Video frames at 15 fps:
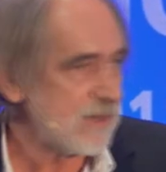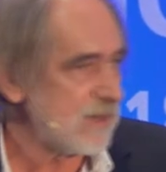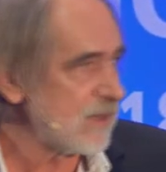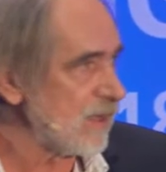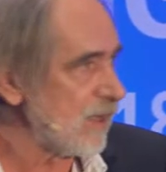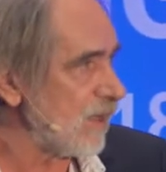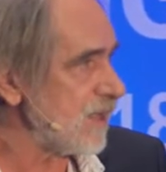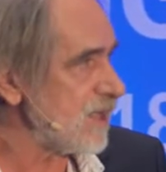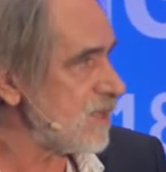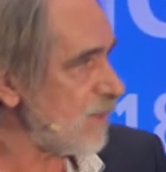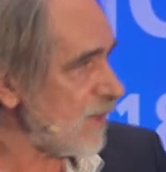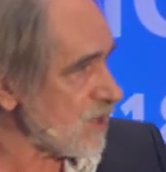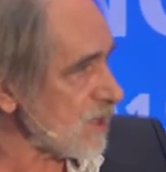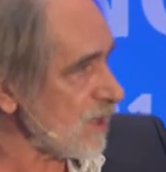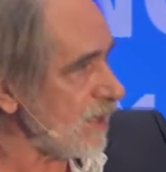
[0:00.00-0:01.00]
you know,
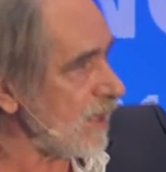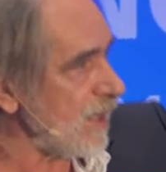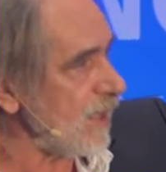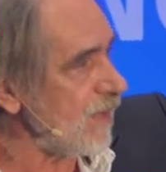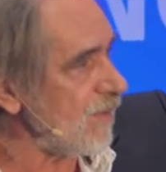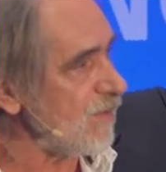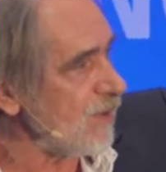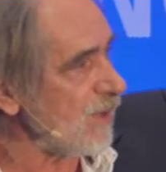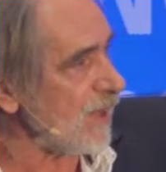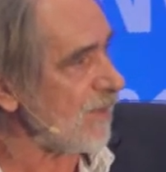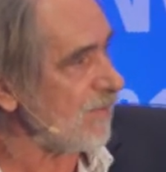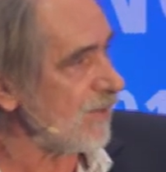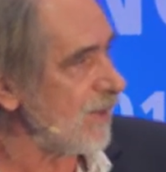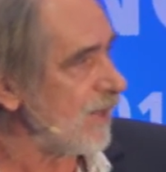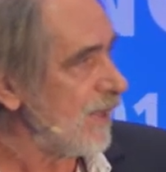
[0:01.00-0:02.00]
especially if you
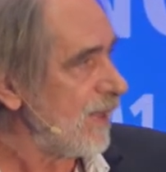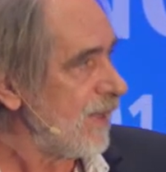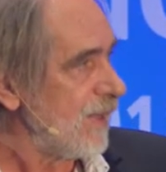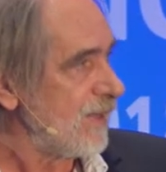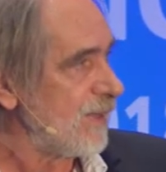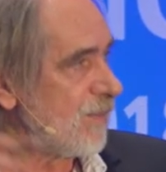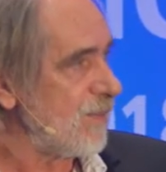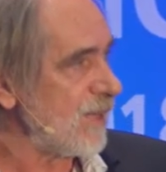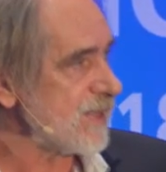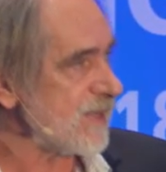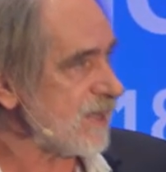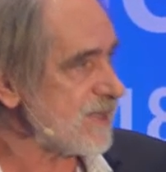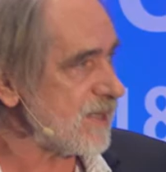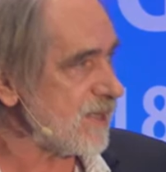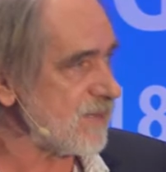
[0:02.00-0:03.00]
have uh, the big
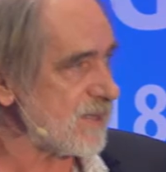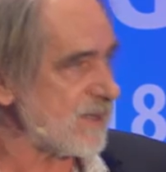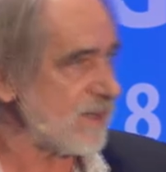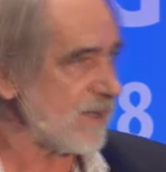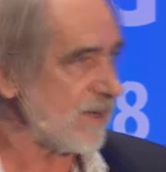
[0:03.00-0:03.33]
systems